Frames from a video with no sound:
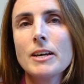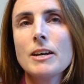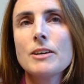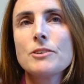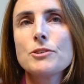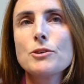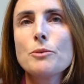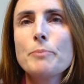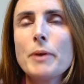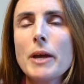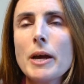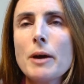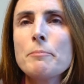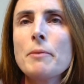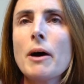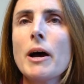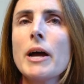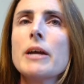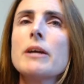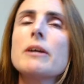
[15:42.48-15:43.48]
So
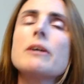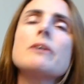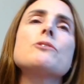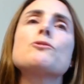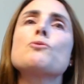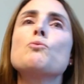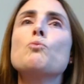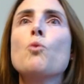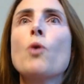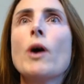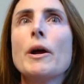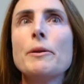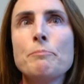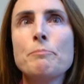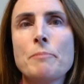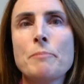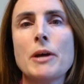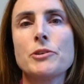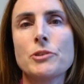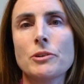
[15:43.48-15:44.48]
BMI is
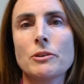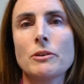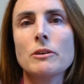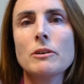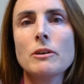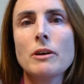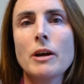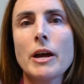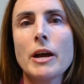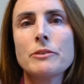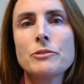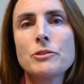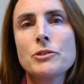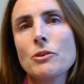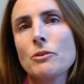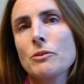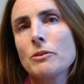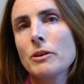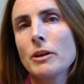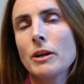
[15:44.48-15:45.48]
one measure, and
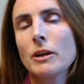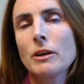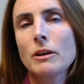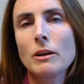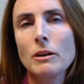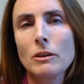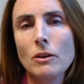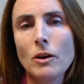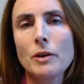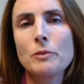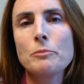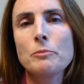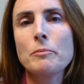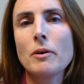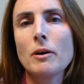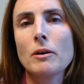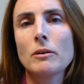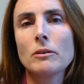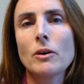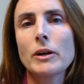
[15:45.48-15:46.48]
certainly a lot
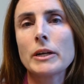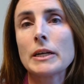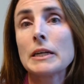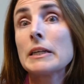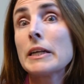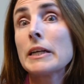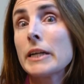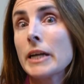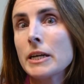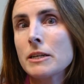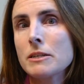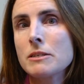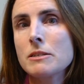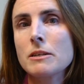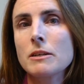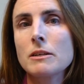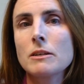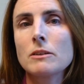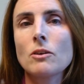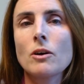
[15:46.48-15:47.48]
of clinics
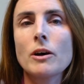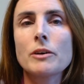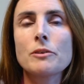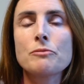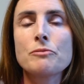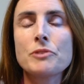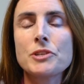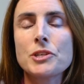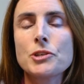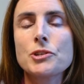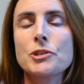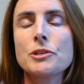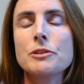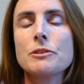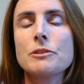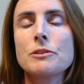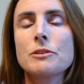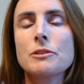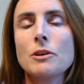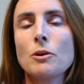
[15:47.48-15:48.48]
and a lot of
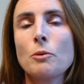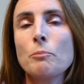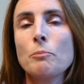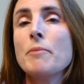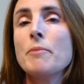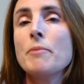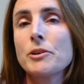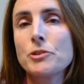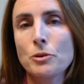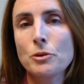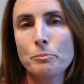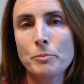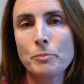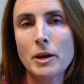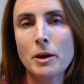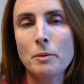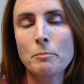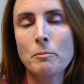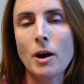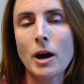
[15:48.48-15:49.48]
physicians still measure
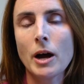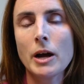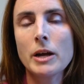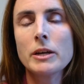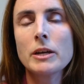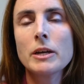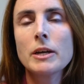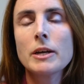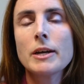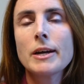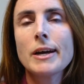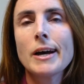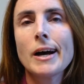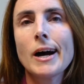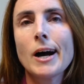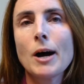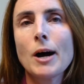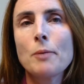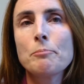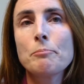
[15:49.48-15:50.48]
BMI.
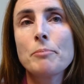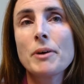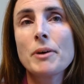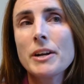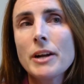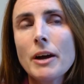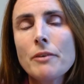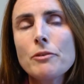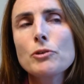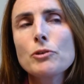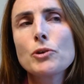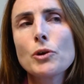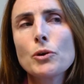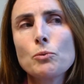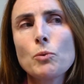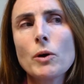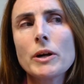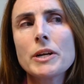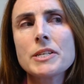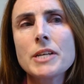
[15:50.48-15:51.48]
But another
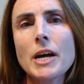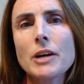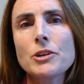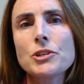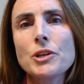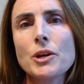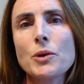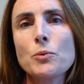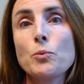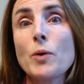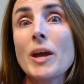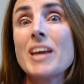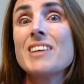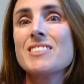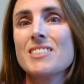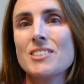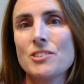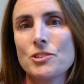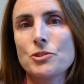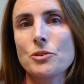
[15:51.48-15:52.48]
good one is actually
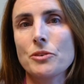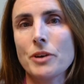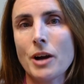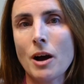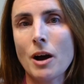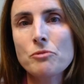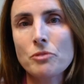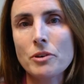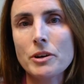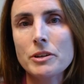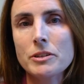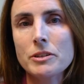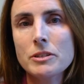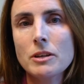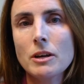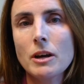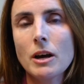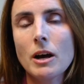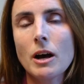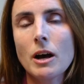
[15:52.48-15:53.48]
waist
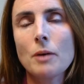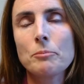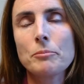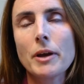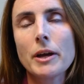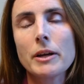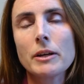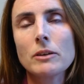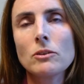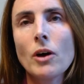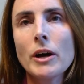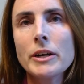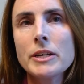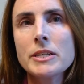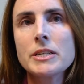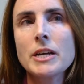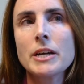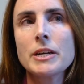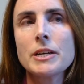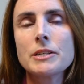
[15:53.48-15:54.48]
circumference. And a lot of
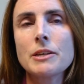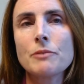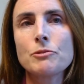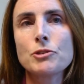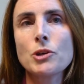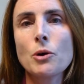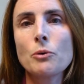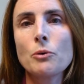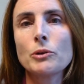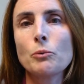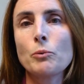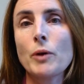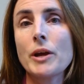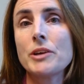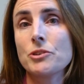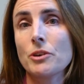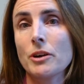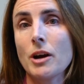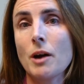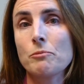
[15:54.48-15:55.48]
studies have shown that
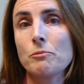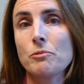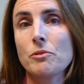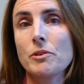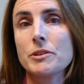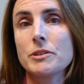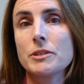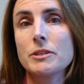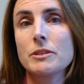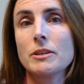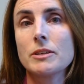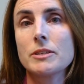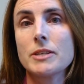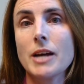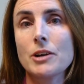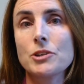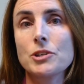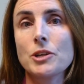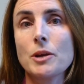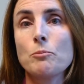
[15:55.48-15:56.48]
waist circumference is
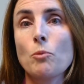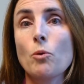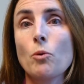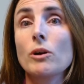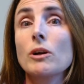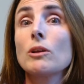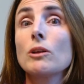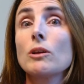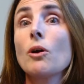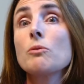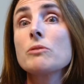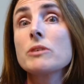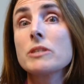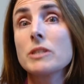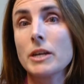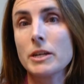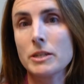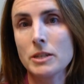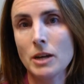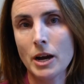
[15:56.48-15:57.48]
actually more
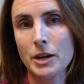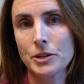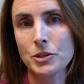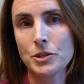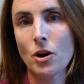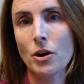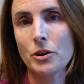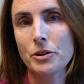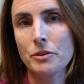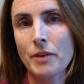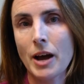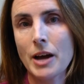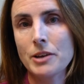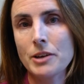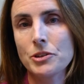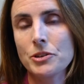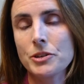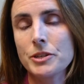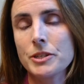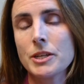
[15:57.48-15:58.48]
closely tied to
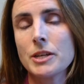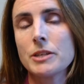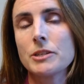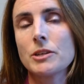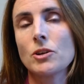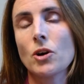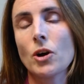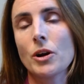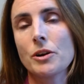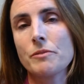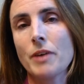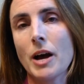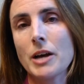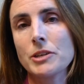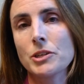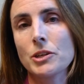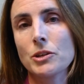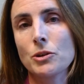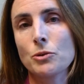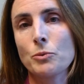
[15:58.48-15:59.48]
cardiovascular disease and
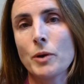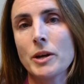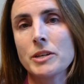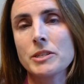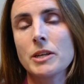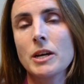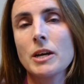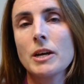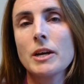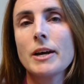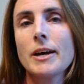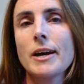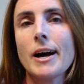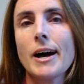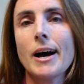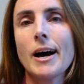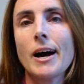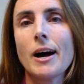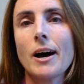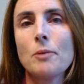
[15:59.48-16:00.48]
cardiovascular risk
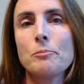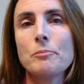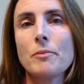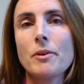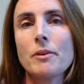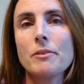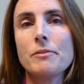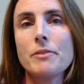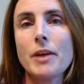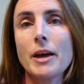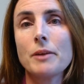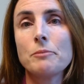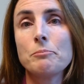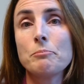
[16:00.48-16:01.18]
than